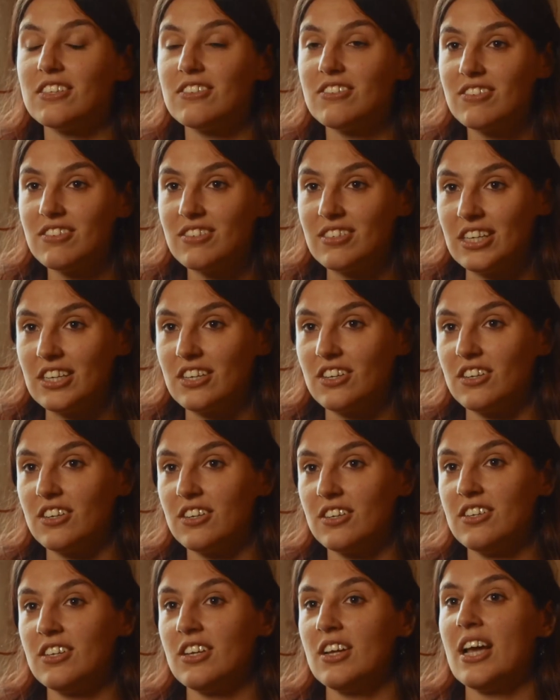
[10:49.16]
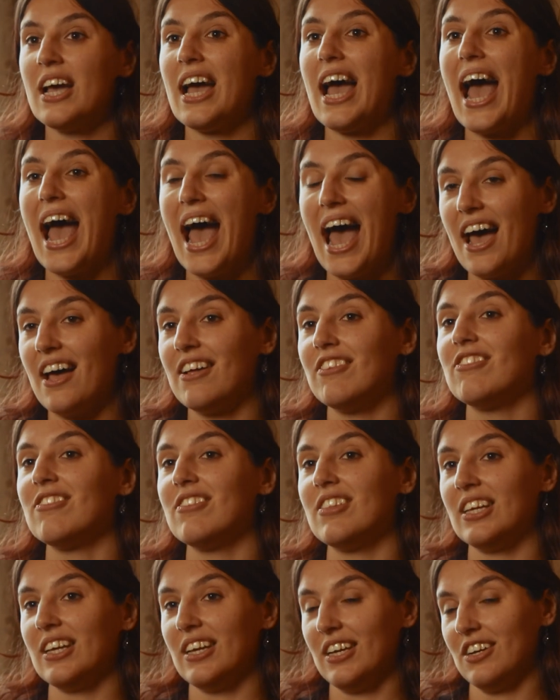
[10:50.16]
considered as
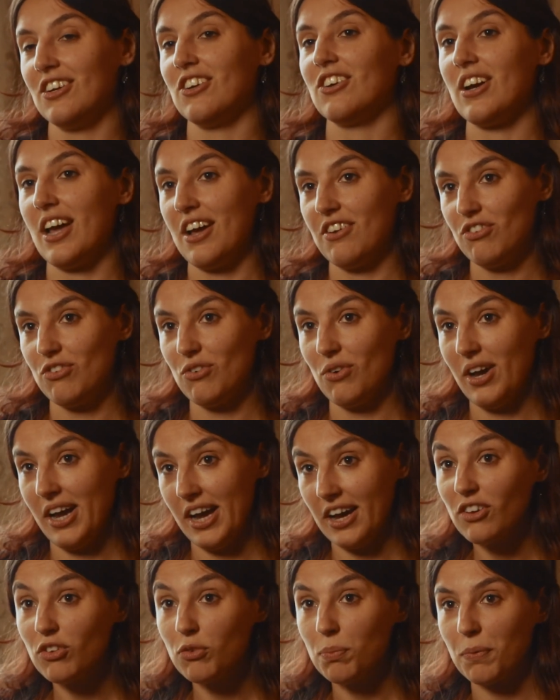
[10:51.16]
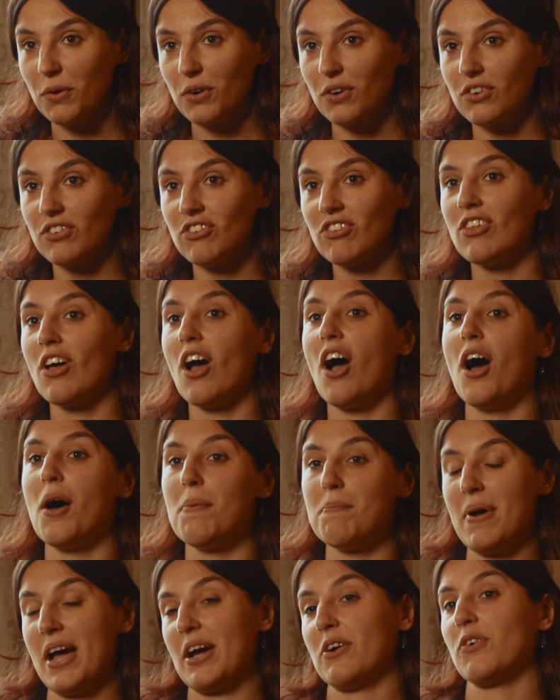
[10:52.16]
the international experts
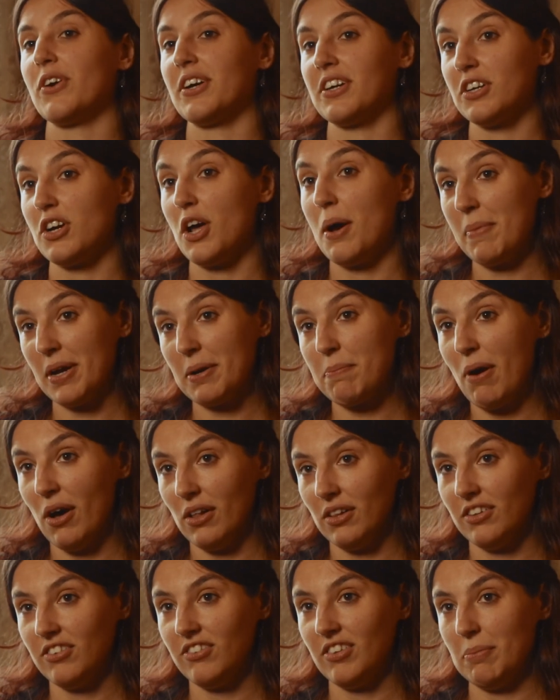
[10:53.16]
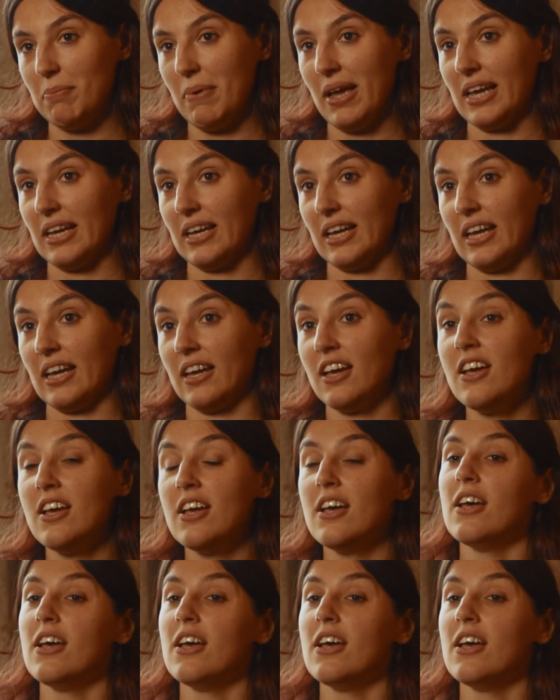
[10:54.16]
on macroeconomic policy making.